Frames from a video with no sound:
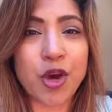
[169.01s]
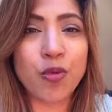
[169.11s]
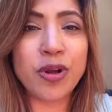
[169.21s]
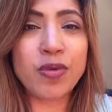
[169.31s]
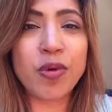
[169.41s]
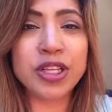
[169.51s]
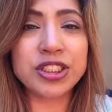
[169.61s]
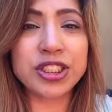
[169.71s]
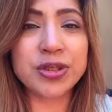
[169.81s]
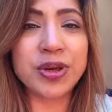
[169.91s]
We
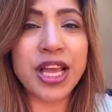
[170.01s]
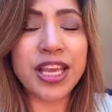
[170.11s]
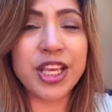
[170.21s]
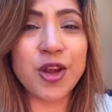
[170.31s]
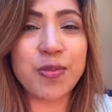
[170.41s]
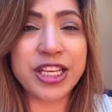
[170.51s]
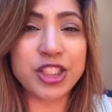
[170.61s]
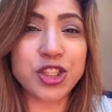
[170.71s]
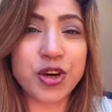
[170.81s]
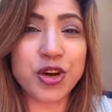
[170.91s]
want to, make
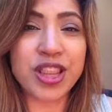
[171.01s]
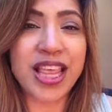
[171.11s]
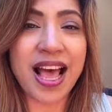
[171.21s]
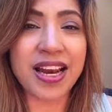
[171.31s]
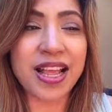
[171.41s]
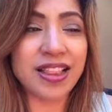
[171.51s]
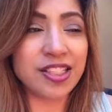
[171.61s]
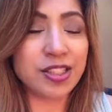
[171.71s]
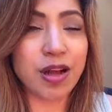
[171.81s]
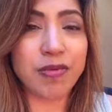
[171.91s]
sure that the
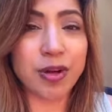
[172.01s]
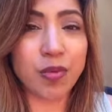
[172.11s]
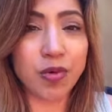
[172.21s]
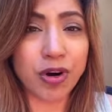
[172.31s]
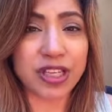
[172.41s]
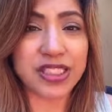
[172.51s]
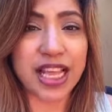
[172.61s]
software works,